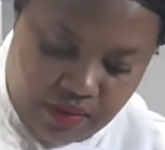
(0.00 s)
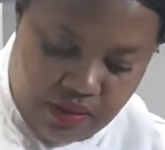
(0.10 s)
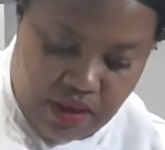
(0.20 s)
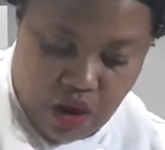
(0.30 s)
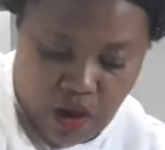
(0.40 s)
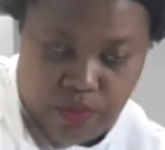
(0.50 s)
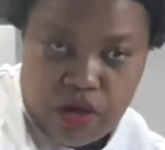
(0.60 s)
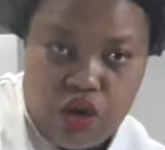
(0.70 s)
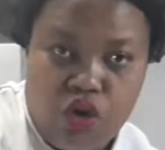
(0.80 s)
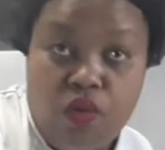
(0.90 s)
Now I'm
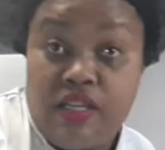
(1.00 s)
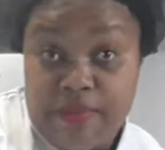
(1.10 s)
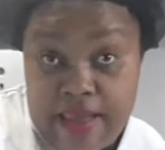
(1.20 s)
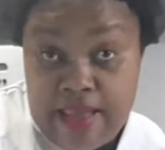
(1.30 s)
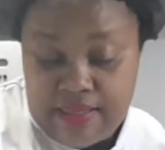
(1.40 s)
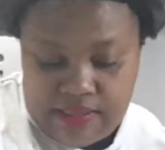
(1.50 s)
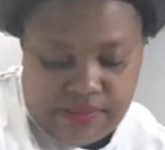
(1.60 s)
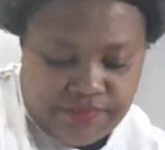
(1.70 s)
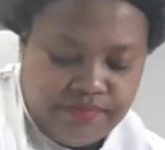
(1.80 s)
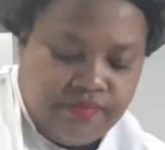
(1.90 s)
gonna go wash my hands
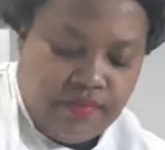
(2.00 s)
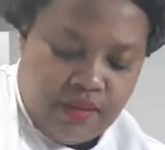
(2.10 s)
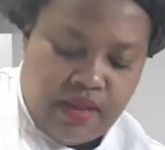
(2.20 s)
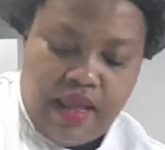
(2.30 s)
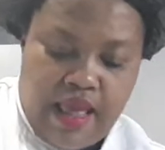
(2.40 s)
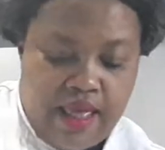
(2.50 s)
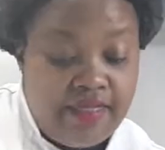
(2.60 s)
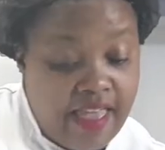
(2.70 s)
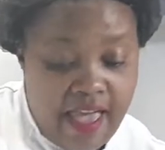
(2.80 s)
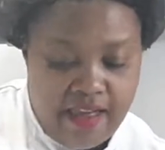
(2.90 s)
and
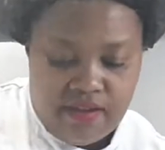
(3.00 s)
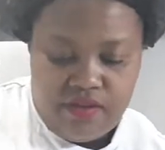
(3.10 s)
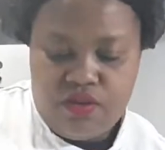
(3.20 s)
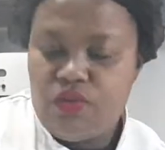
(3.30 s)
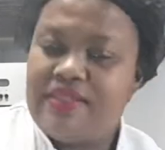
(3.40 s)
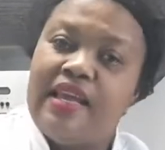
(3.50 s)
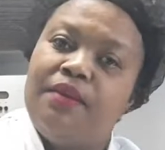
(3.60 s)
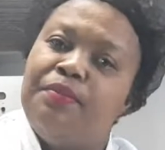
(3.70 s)
then we start